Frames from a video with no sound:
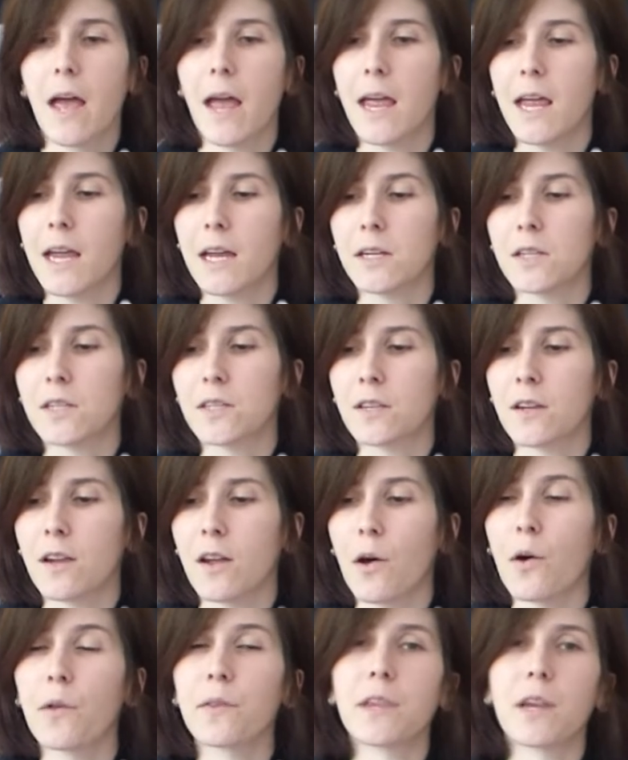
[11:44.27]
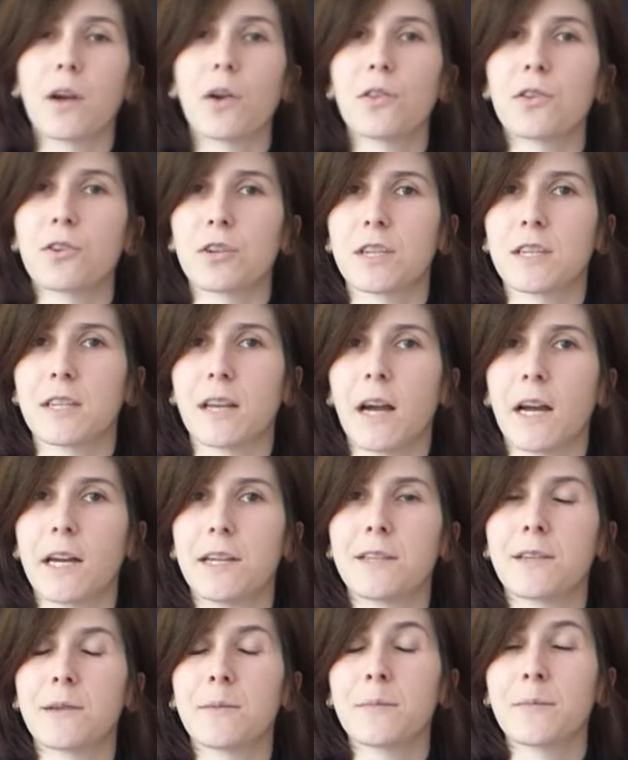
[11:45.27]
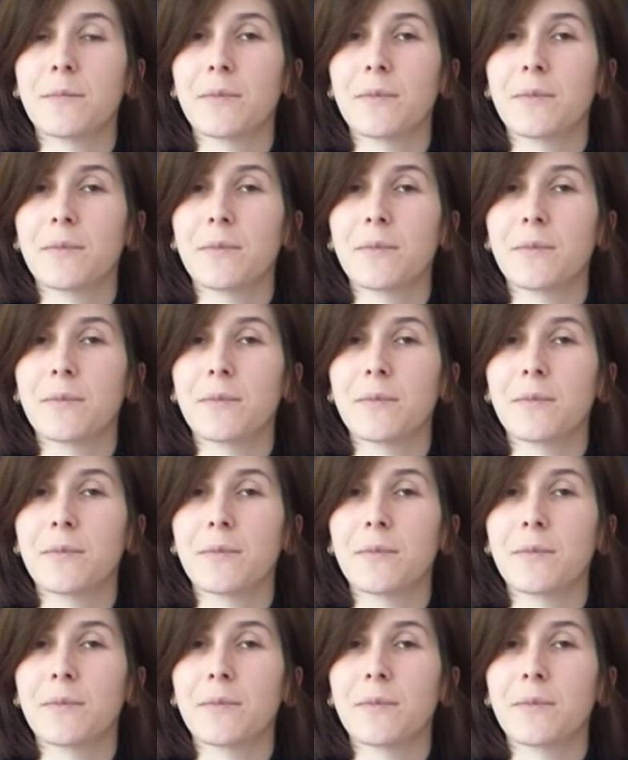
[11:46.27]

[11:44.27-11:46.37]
And on the other side,